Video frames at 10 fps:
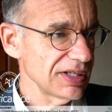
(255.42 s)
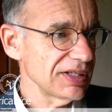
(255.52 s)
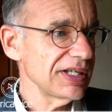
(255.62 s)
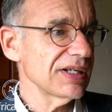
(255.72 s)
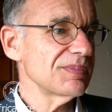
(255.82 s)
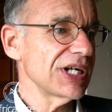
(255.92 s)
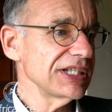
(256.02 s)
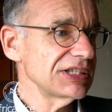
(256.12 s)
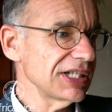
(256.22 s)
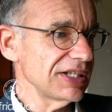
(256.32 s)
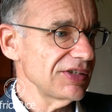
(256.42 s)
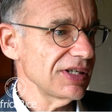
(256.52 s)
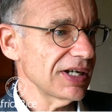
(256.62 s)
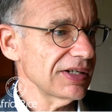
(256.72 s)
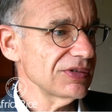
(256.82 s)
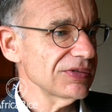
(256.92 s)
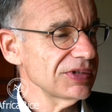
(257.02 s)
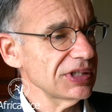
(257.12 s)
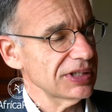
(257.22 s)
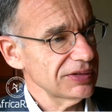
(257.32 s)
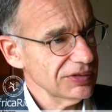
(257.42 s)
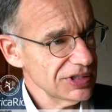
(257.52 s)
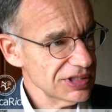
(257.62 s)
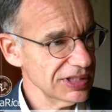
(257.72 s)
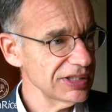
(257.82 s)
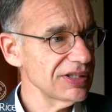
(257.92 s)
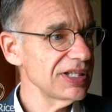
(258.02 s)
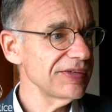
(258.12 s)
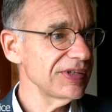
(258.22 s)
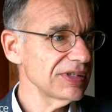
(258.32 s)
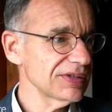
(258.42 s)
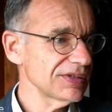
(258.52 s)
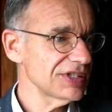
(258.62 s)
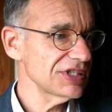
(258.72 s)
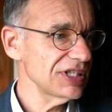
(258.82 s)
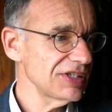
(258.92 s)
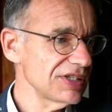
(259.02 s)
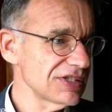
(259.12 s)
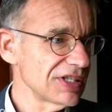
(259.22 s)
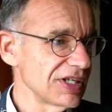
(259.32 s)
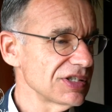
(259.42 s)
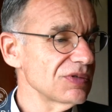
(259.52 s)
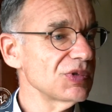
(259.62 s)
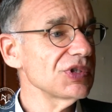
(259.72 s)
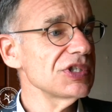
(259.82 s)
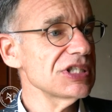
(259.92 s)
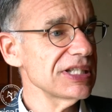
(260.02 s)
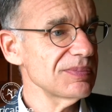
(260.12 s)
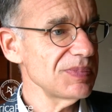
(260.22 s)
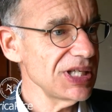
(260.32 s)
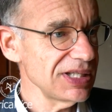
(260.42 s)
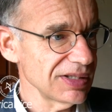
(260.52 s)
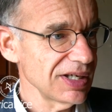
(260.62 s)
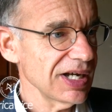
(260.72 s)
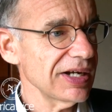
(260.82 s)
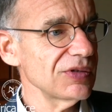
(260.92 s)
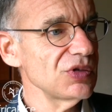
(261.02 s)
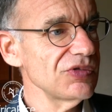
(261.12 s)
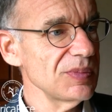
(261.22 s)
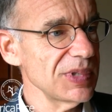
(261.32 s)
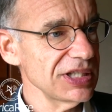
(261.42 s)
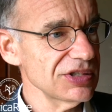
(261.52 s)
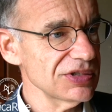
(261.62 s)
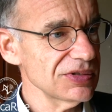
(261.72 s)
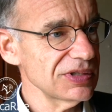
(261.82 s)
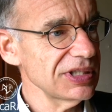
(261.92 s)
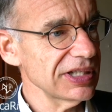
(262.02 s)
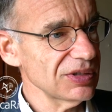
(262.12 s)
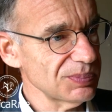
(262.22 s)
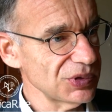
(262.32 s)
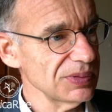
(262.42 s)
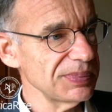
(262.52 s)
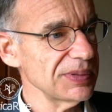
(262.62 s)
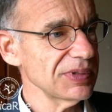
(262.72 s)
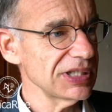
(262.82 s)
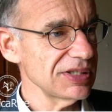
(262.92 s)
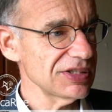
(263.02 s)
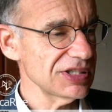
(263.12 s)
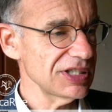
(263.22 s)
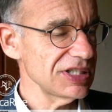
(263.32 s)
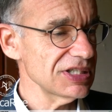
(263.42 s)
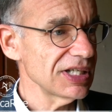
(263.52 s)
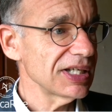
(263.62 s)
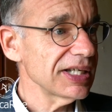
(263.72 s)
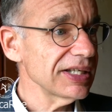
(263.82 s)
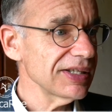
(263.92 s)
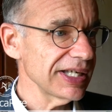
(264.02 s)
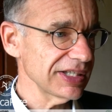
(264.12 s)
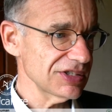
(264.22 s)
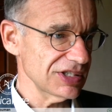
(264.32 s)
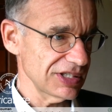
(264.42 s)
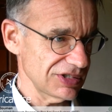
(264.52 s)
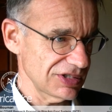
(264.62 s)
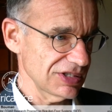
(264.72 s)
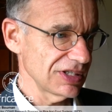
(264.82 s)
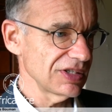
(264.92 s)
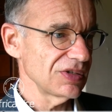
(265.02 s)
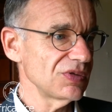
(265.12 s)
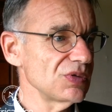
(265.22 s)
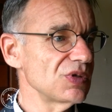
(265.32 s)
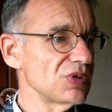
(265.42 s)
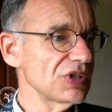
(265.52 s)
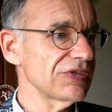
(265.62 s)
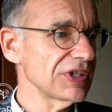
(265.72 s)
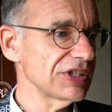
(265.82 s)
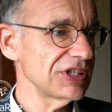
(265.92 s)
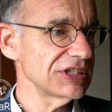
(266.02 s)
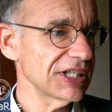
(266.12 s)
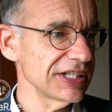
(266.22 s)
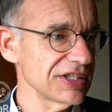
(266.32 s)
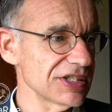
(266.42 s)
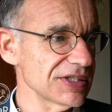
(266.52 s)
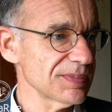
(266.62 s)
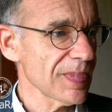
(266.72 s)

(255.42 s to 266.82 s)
They are migrating out of the countryside, living on the cities. So what does that mean? How do we make sure that the poor people in the cities get access to good quality rice?